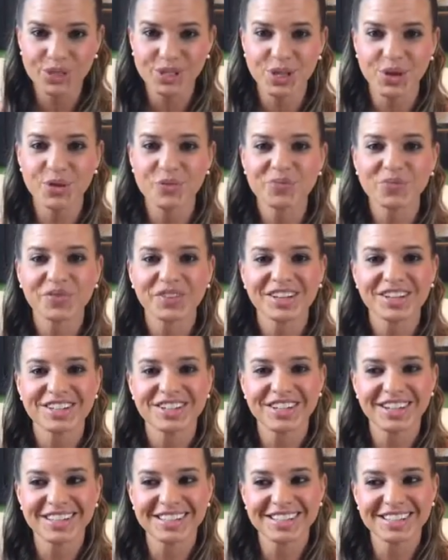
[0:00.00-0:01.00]
So
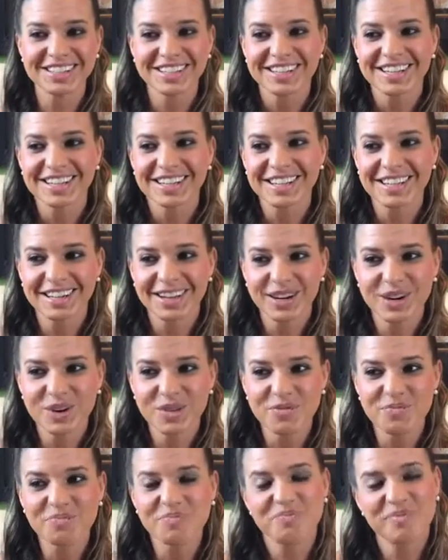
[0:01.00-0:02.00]
just, you
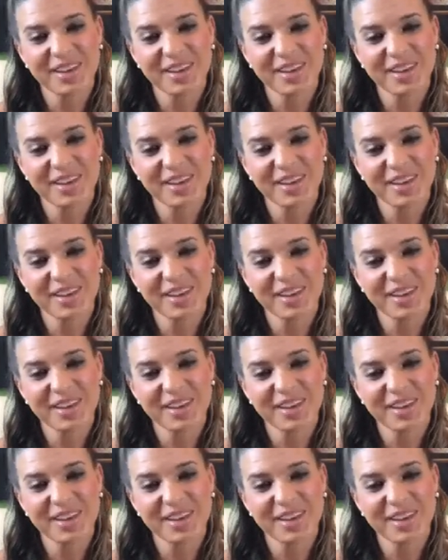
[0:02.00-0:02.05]
know,